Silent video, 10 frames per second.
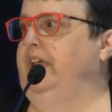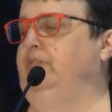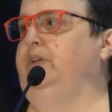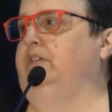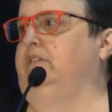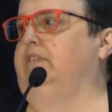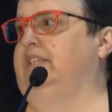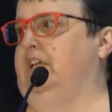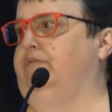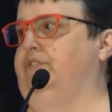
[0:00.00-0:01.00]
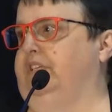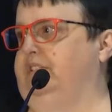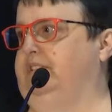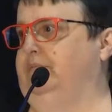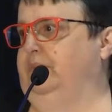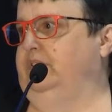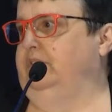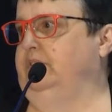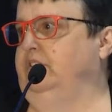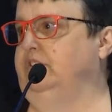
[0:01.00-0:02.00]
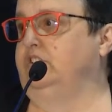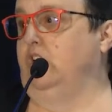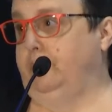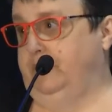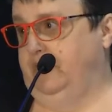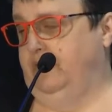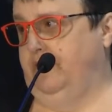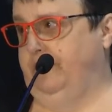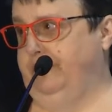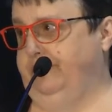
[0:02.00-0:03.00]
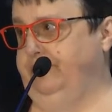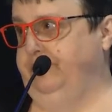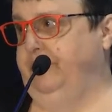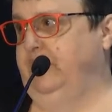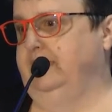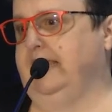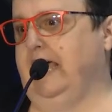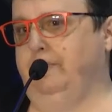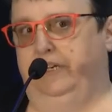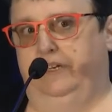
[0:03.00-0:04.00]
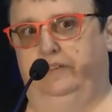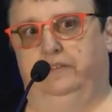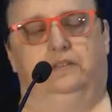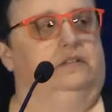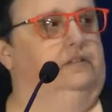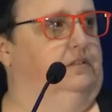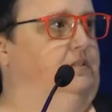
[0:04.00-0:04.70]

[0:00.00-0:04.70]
and build safer systems to stop the harm that is happening,